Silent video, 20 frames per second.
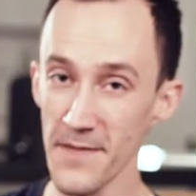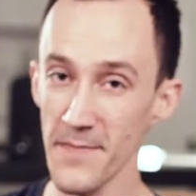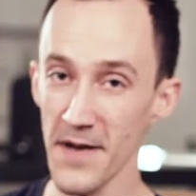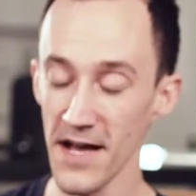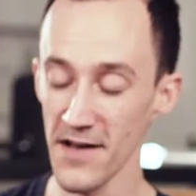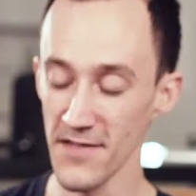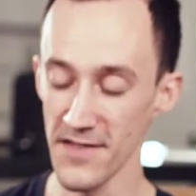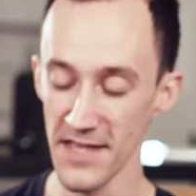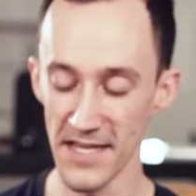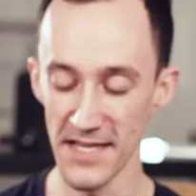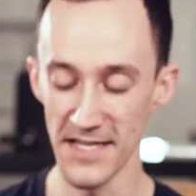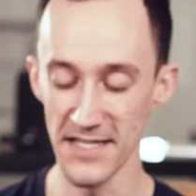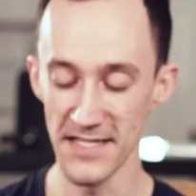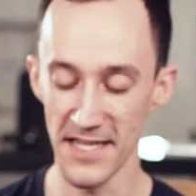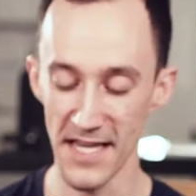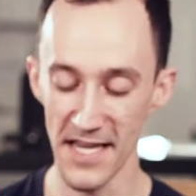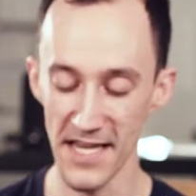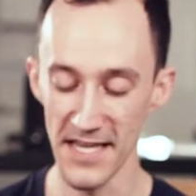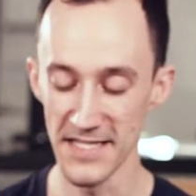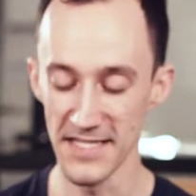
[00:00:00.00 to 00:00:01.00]
about
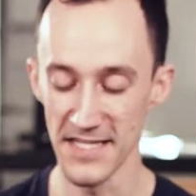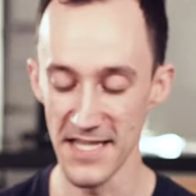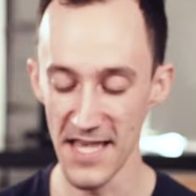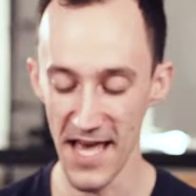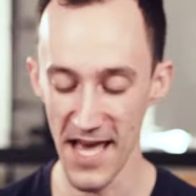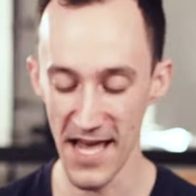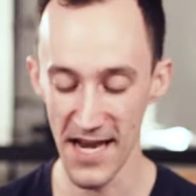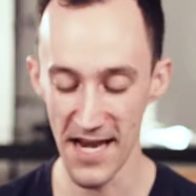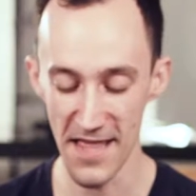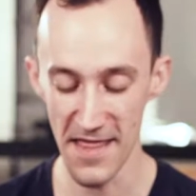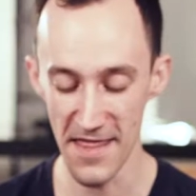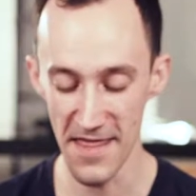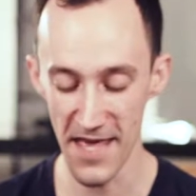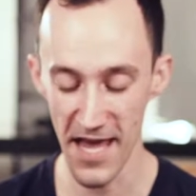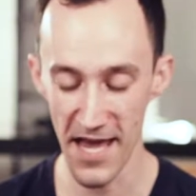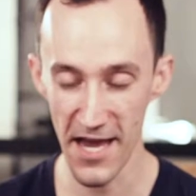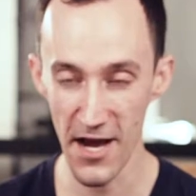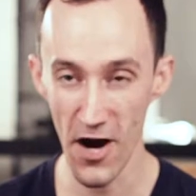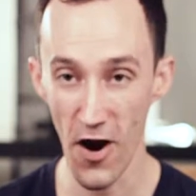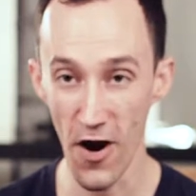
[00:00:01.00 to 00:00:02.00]
these is that
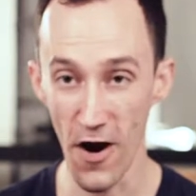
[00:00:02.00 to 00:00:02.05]
they